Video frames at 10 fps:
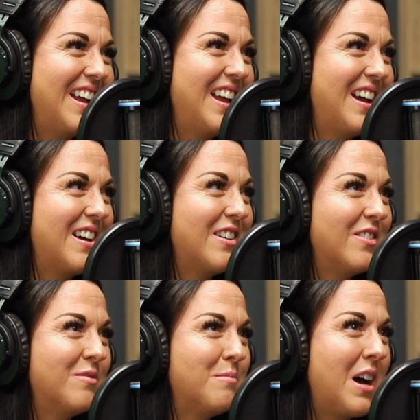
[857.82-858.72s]

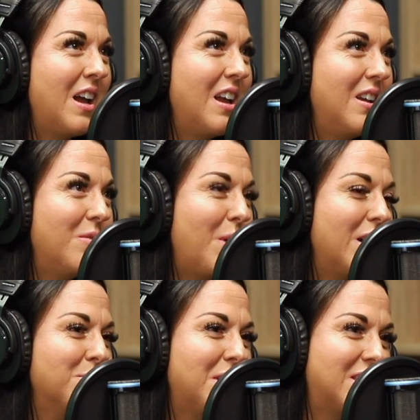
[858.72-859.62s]
have my
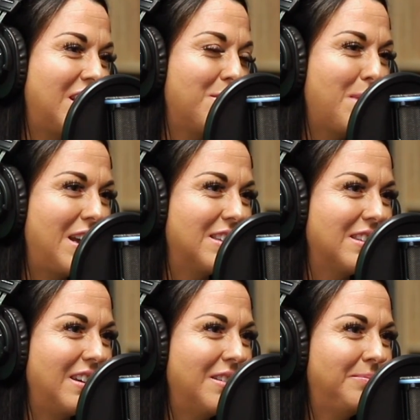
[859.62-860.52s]
wild Mustang
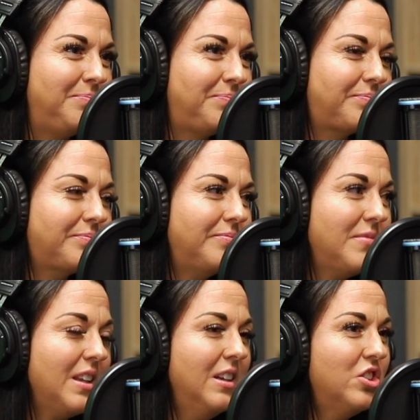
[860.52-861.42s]
Paisley,
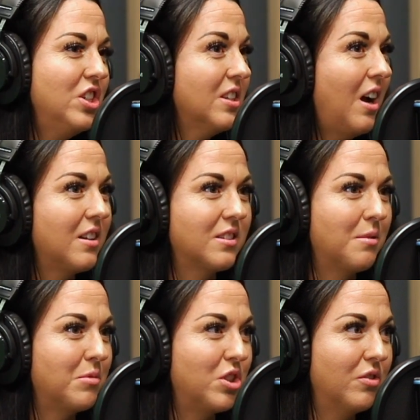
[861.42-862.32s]
and she's
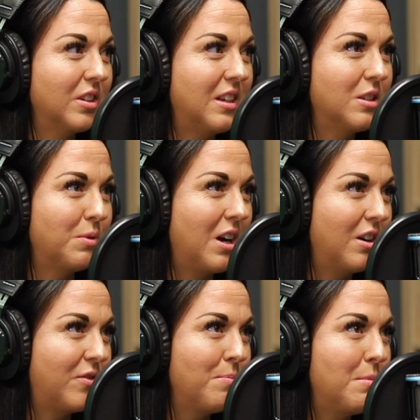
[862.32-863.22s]
awesome. She really is. We got
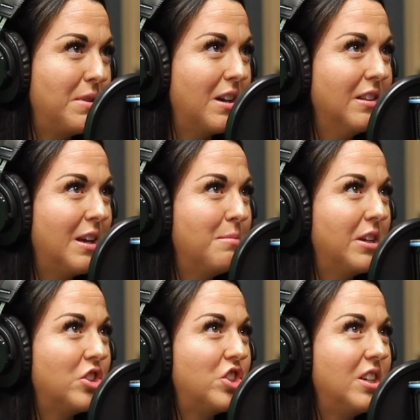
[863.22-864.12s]
her from the BLM,
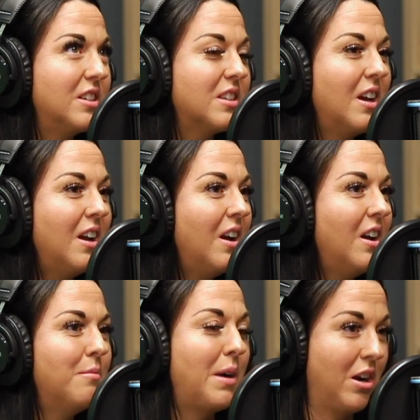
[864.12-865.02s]
and she's
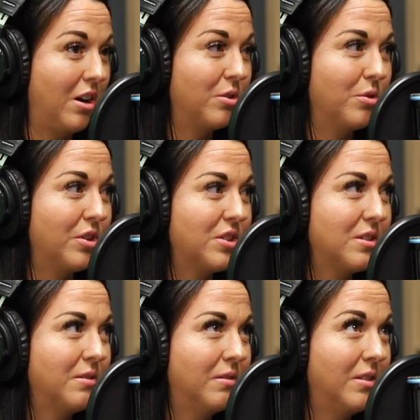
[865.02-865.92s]
my heart
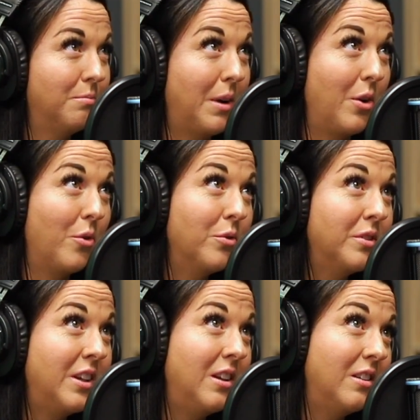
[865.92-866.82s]
horse. My
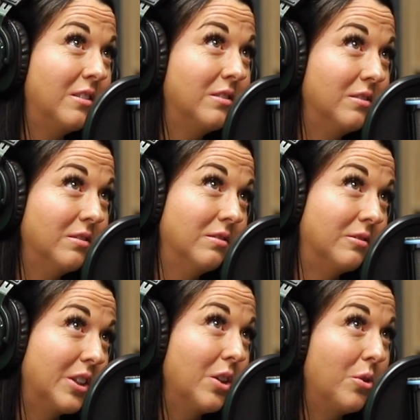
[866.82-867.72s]
only
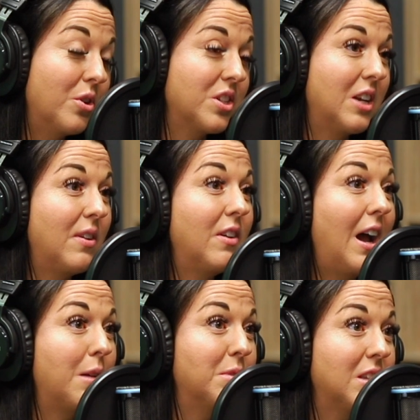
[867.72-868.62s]
real horse that I've ever
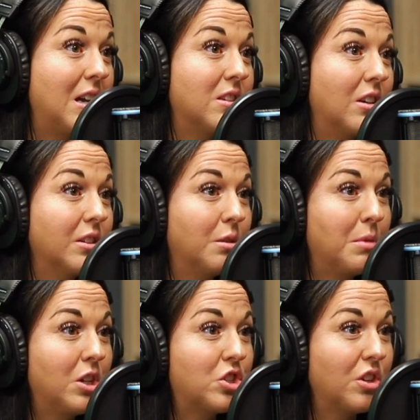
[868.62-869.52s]
had besides our little
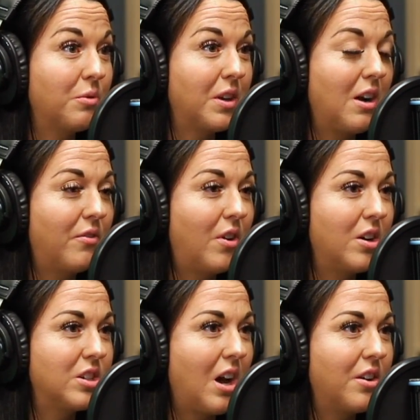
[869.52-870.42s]
miniature that we got for our
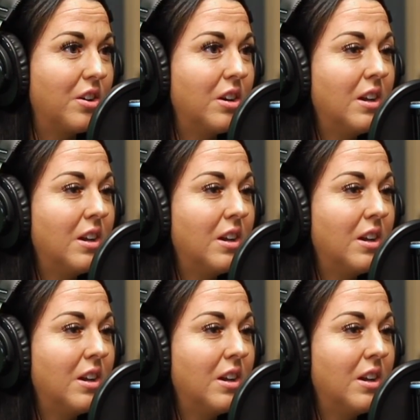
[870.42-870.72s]
daughter.